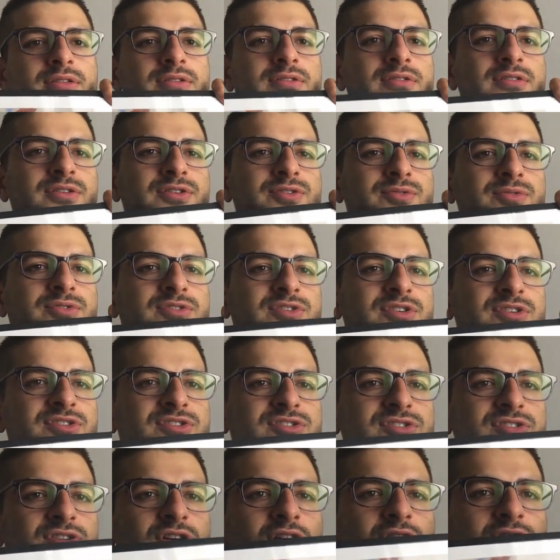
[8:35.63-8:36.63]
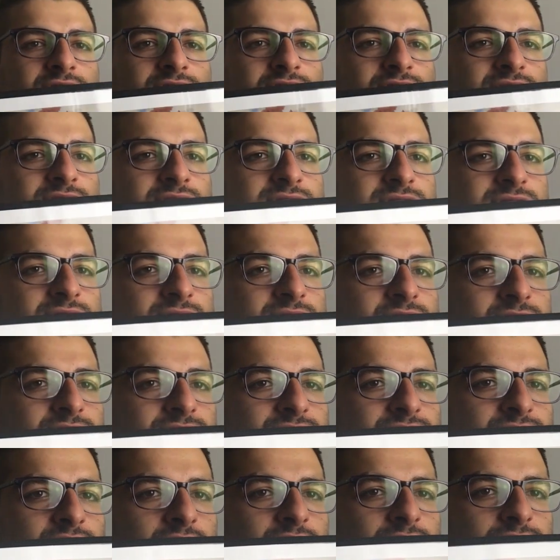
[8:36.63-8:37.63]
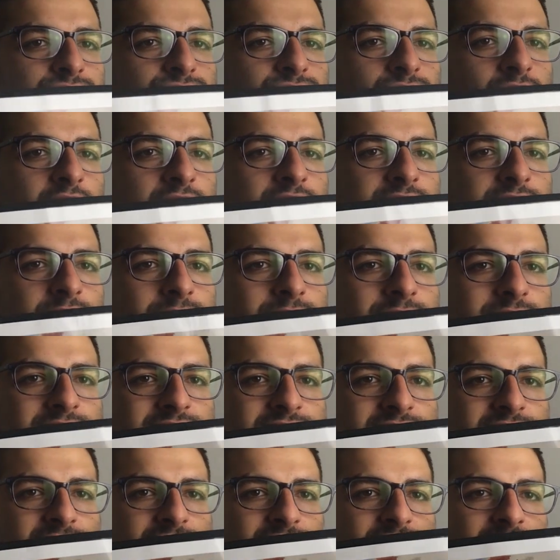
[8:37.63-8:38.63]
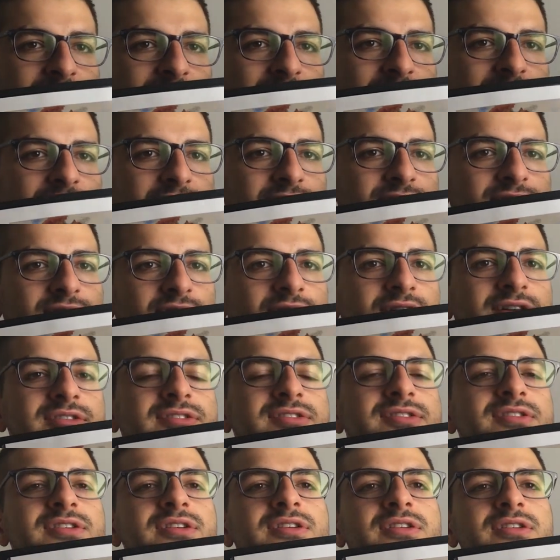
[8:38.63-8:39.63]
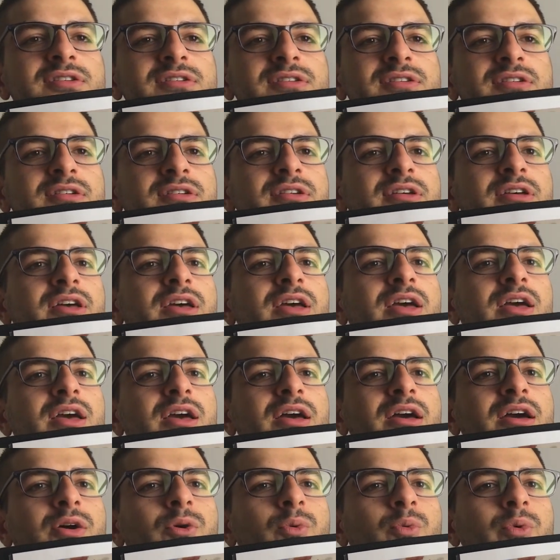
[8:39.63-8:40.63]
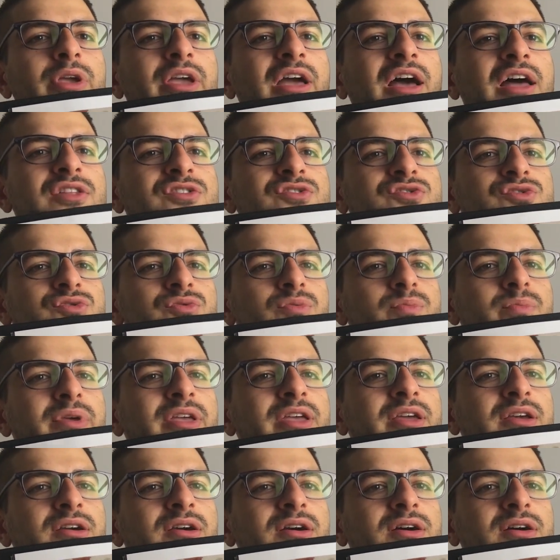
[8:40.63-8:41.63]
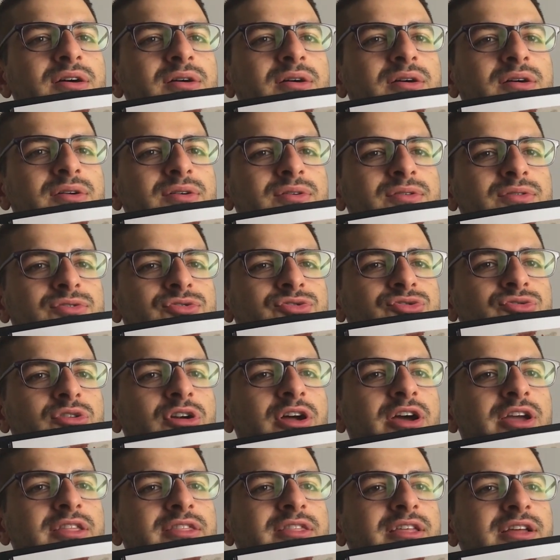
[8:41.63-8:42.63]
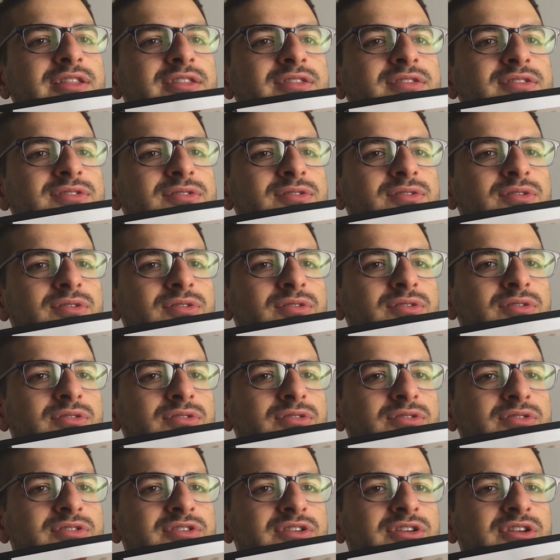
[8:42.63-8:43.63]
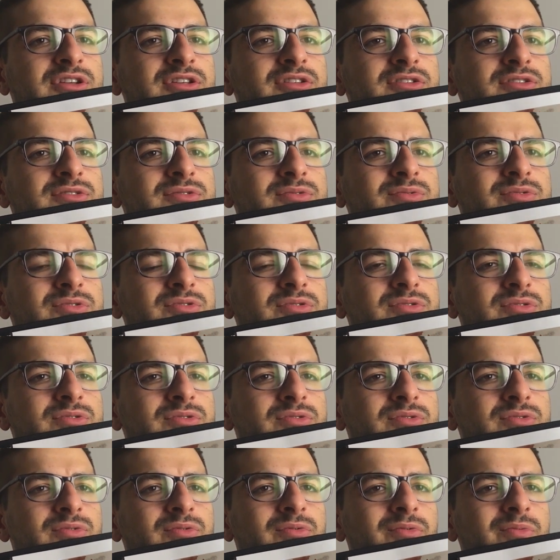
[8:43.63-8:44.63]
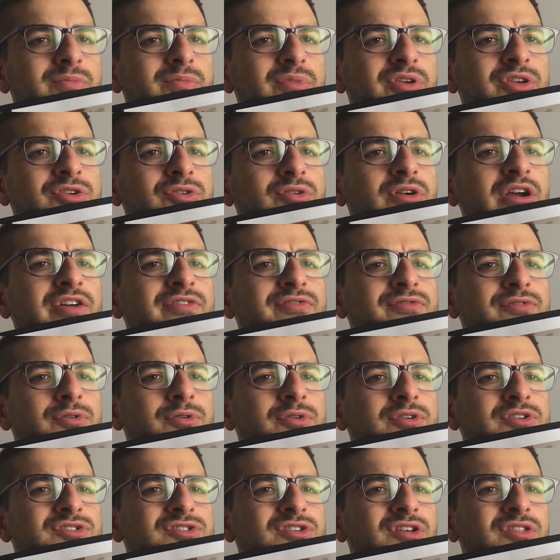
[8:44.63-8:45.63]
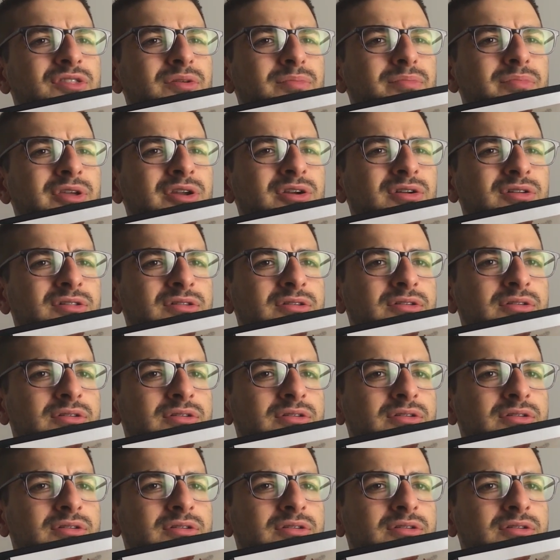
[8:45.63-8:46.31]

This was a skull drawing that we did in Dawson. We had to make a drawing that didn't make your eye focus on the middle.